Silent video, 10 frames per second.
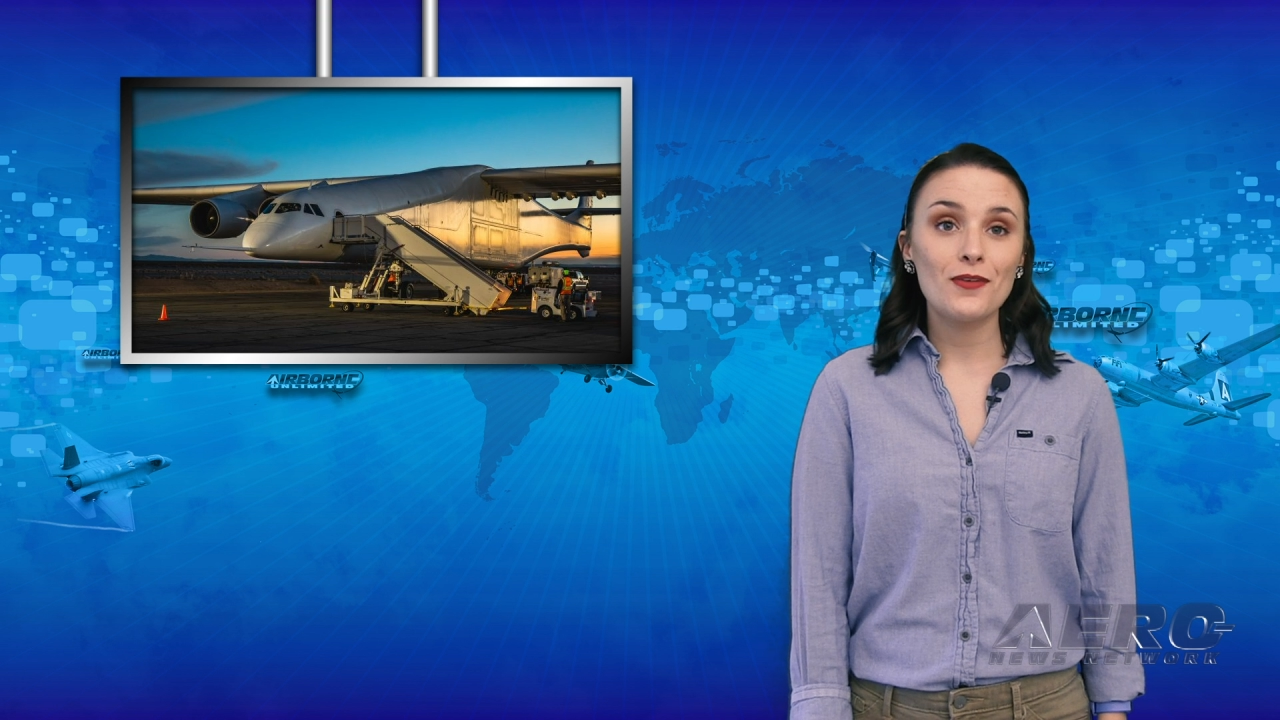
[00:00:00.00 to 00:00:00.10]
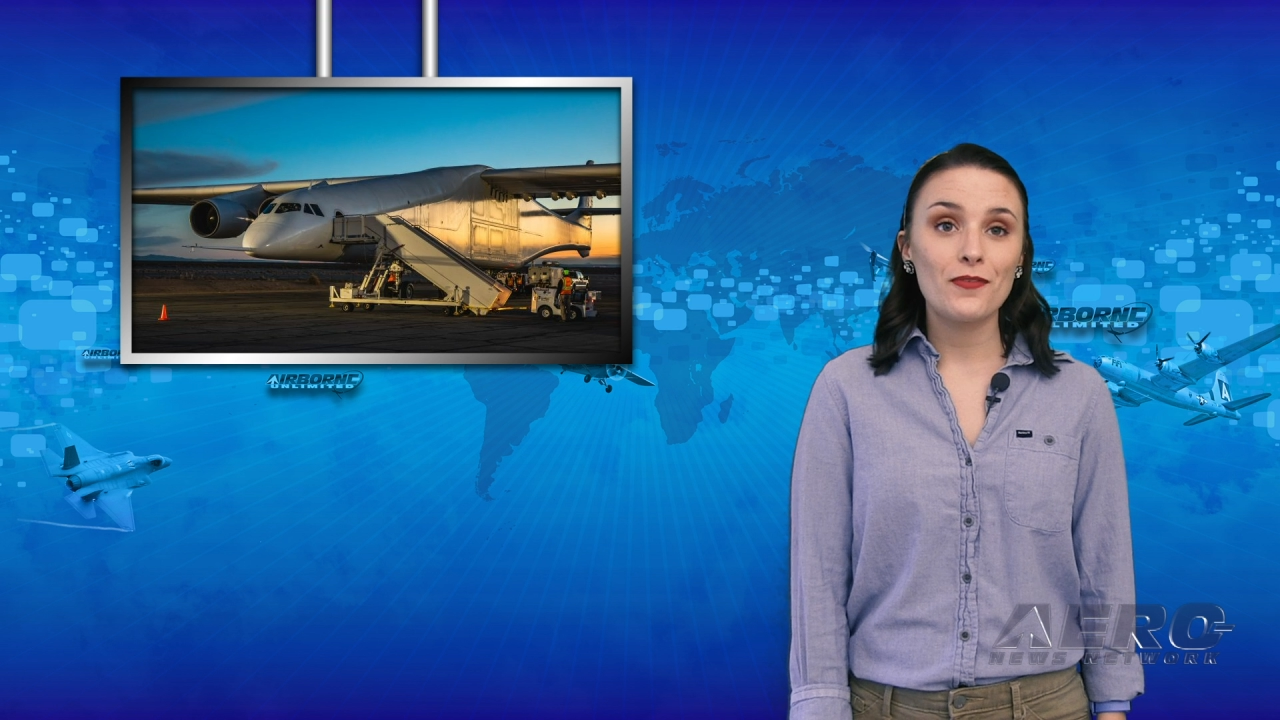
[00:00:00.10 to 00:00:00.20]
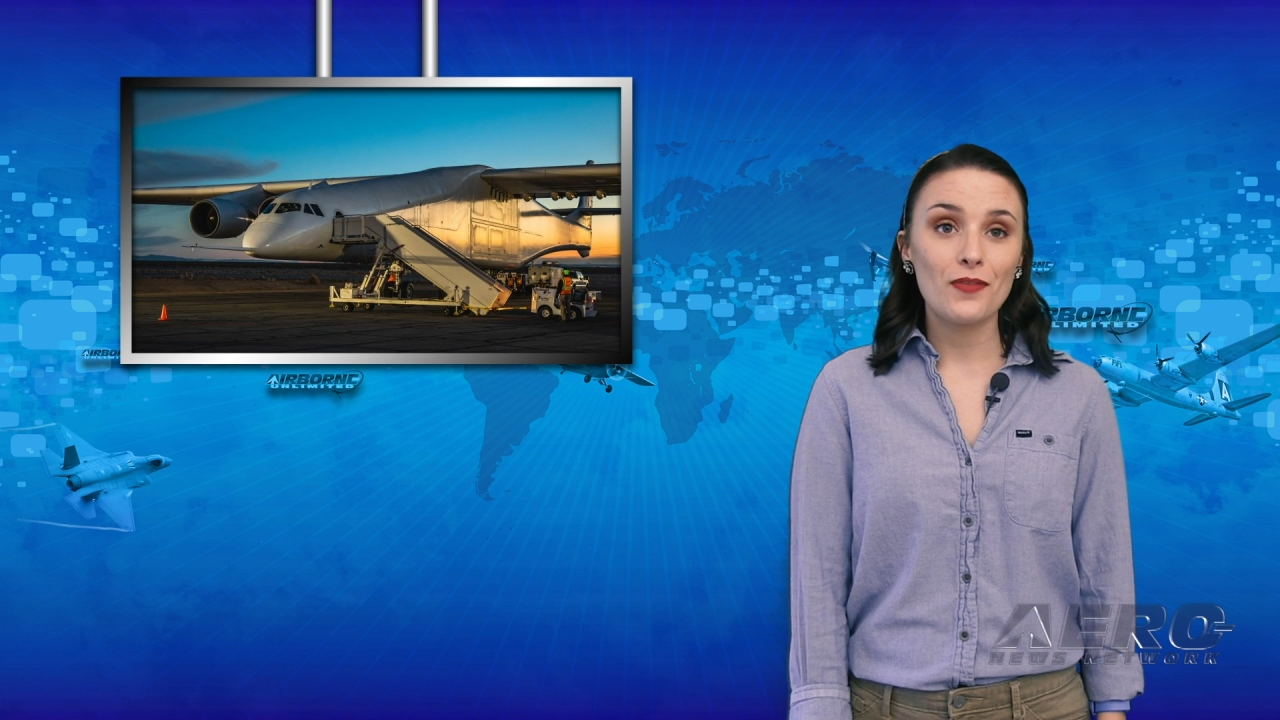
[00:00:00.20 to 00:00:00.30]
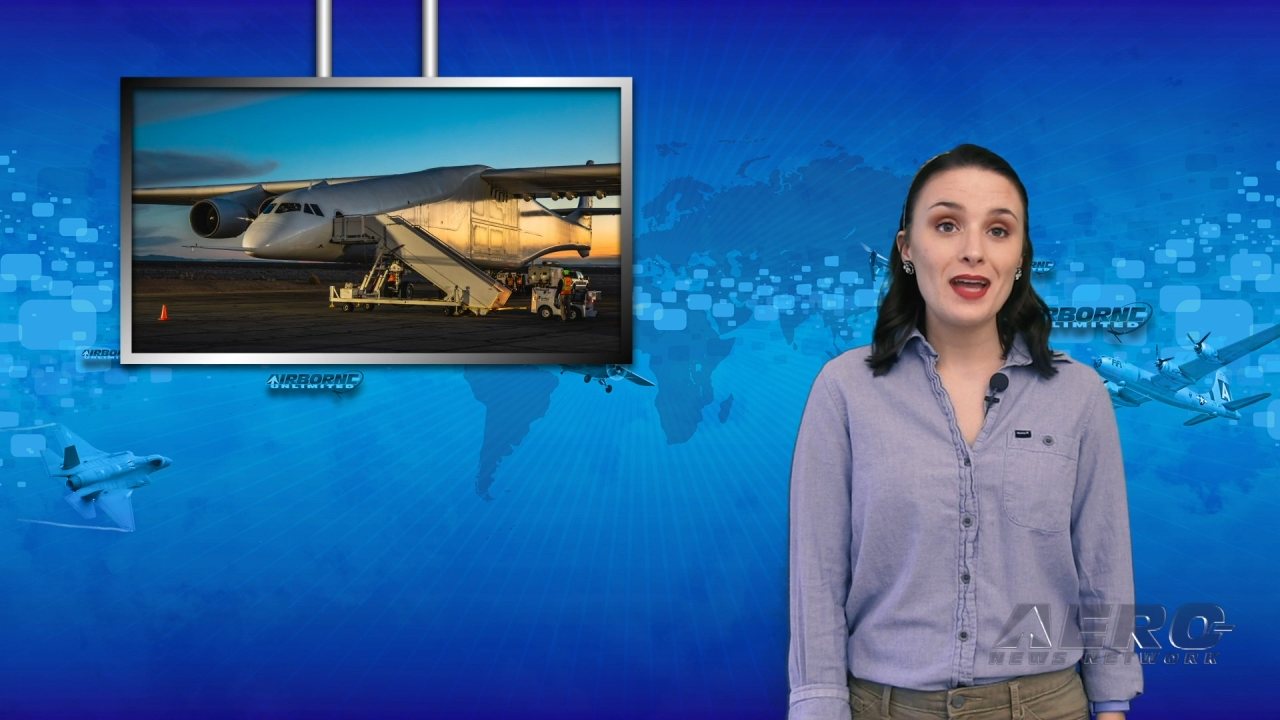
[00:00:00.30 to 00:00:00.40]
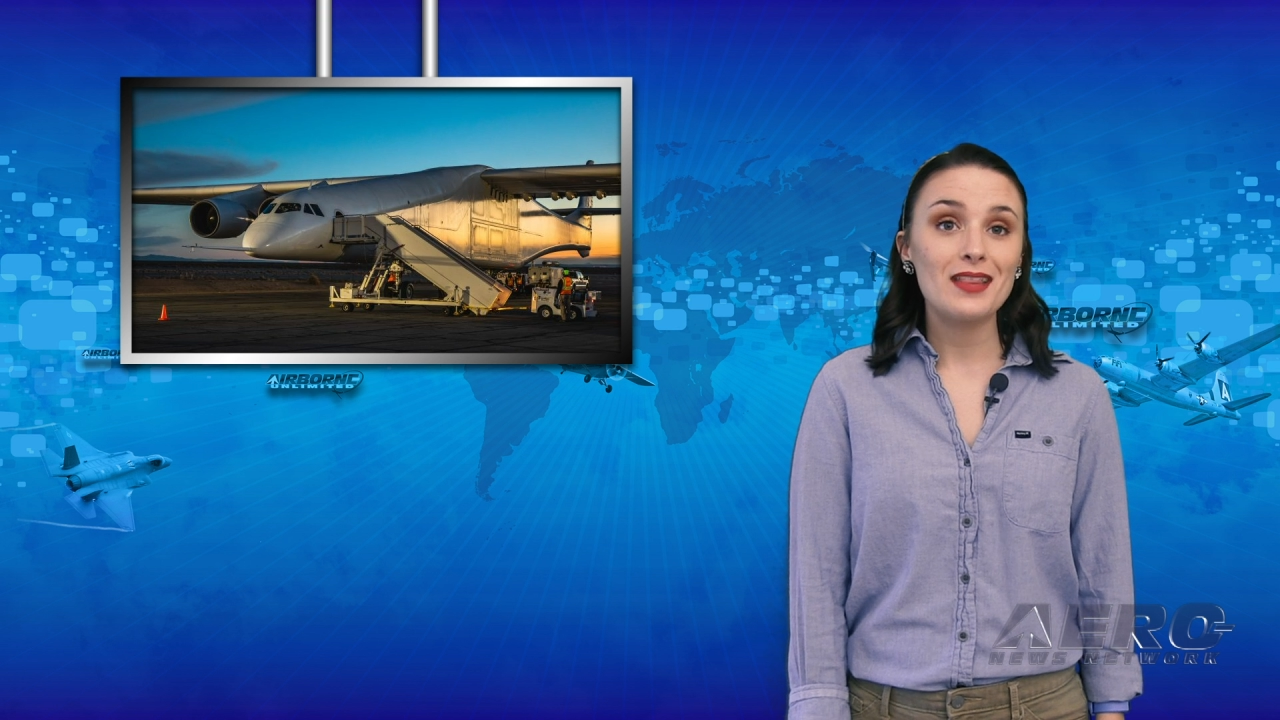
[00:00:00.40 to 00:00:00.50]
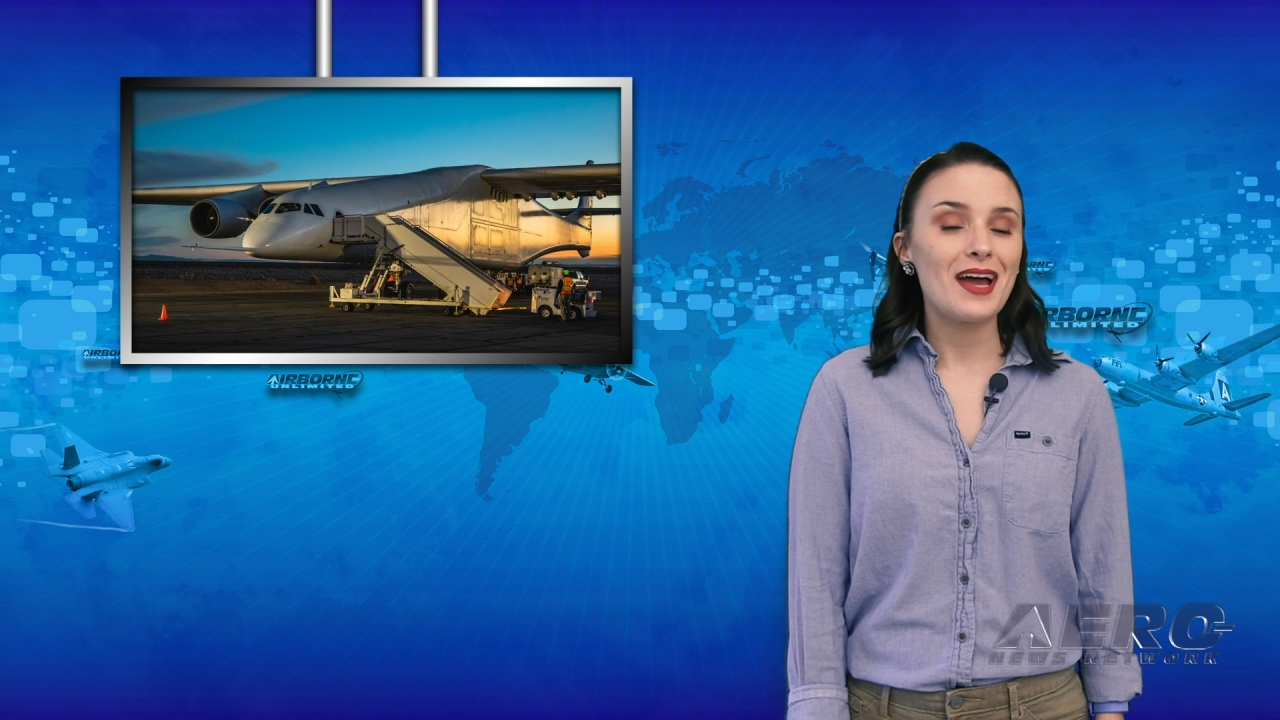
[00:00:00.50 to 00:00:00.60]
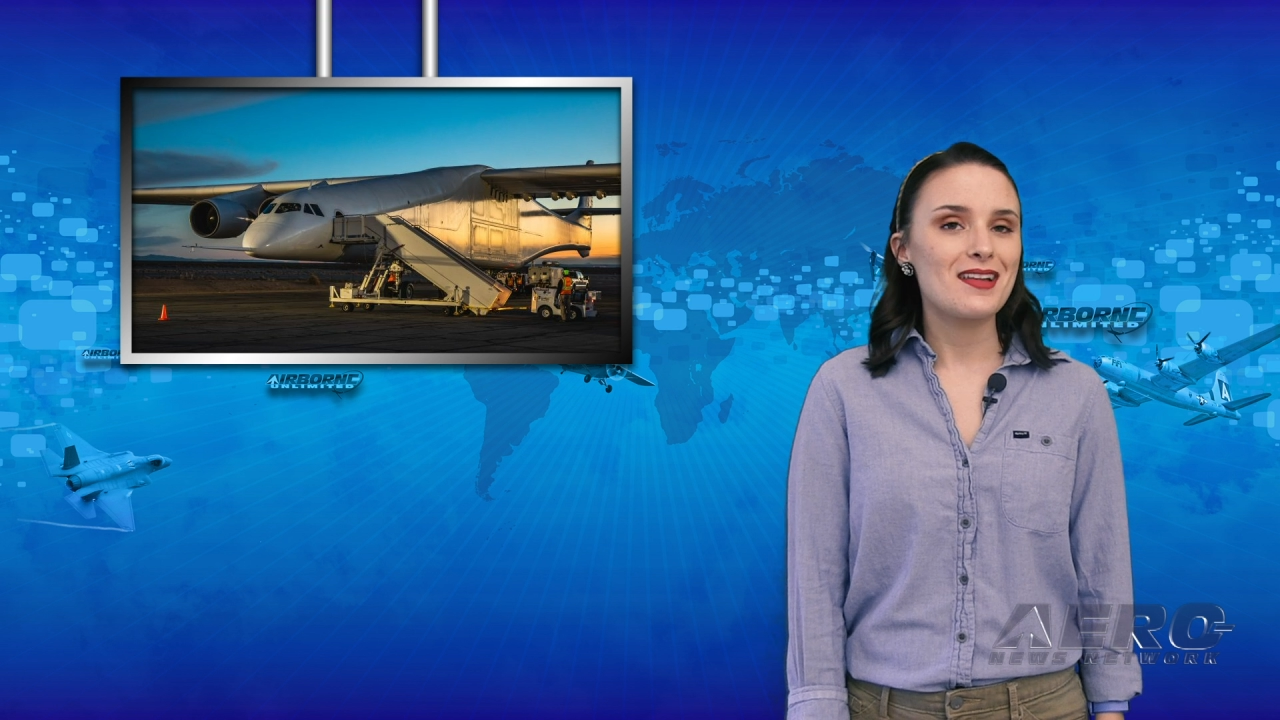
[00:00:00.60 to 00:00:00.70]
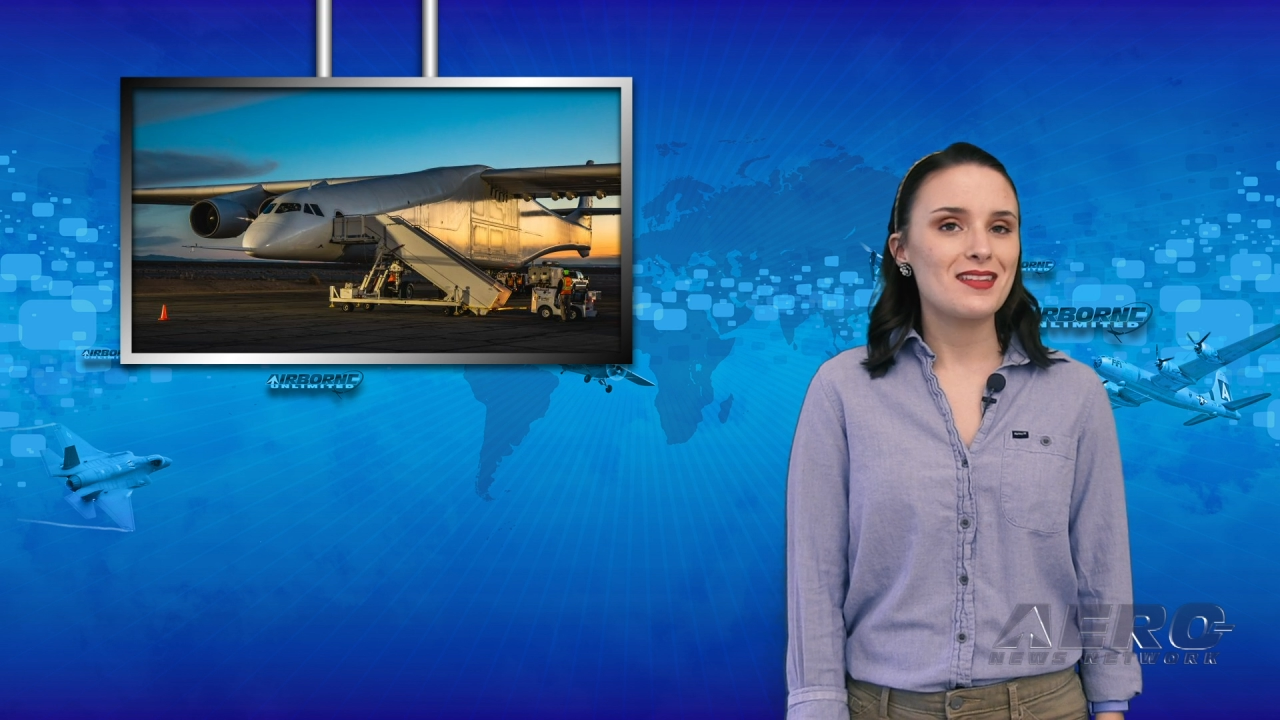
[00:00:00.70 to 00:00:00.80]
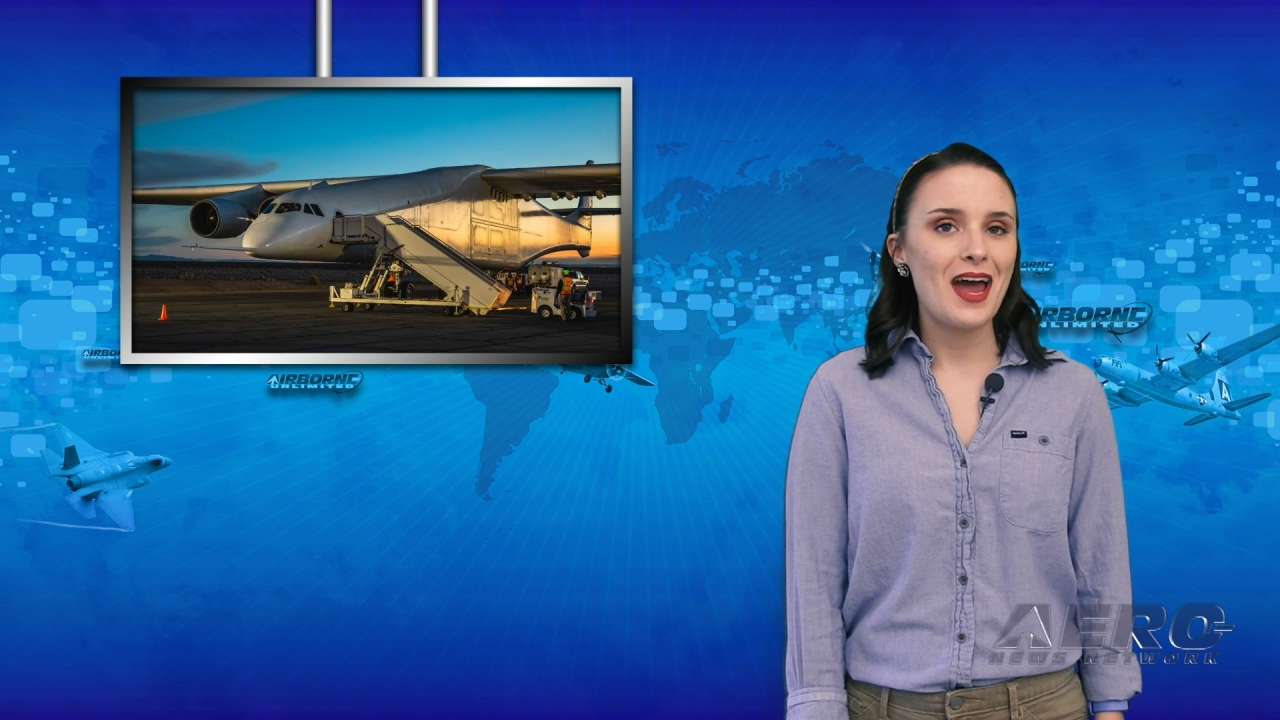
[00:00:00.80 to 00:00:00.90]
flight last